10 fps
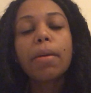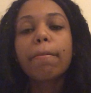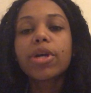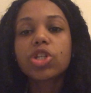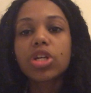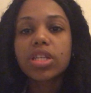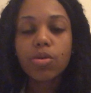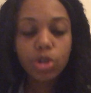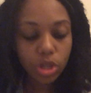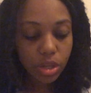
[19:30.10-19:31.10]
But it
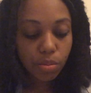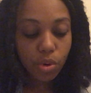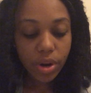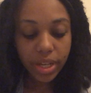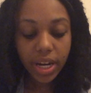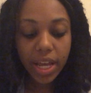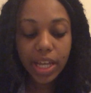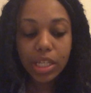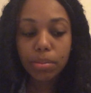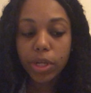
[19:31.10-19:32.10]
was just important that I
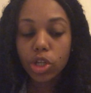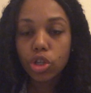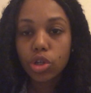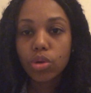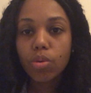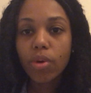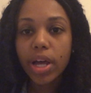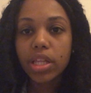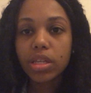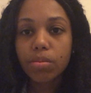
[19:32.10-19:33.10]
explained to you why
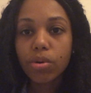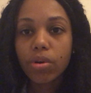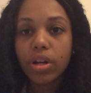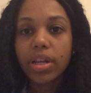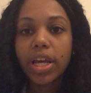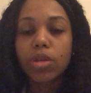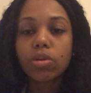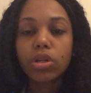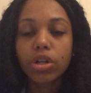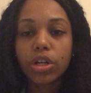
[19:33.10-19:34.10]
it's important that you
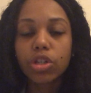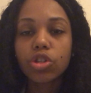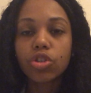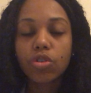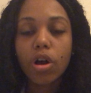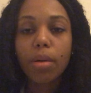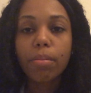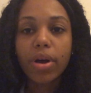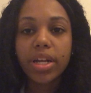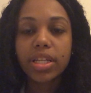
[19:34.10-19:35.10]
learn to draw
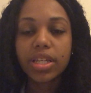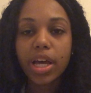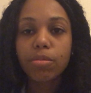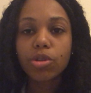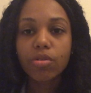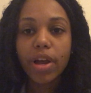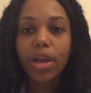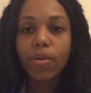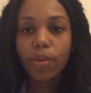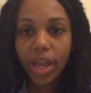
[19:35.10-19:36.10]
body types the right
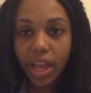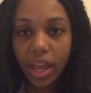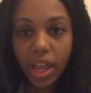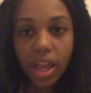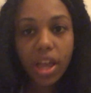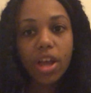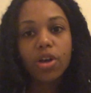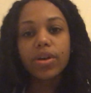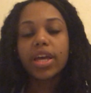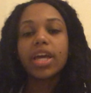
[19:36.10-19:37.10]
way.
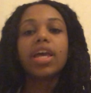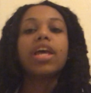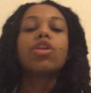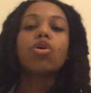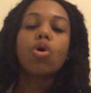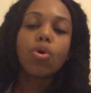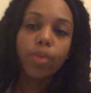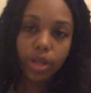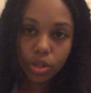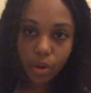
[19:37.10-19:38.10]
Okay, and
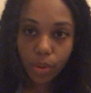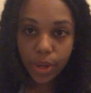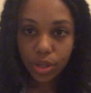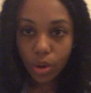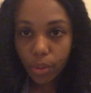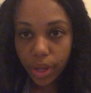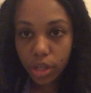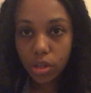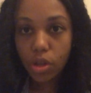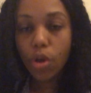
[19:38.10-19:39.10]
always, always,
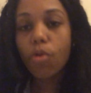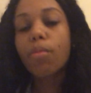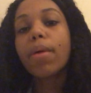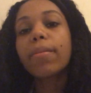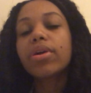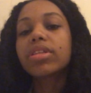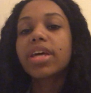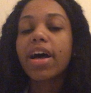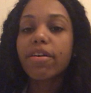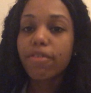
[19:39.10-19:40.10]
always remember to
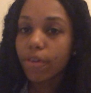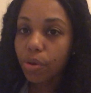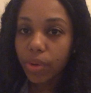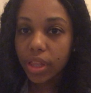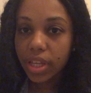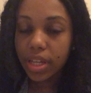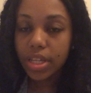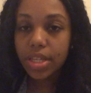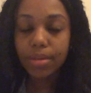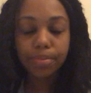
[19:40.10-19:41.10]
have fun with this.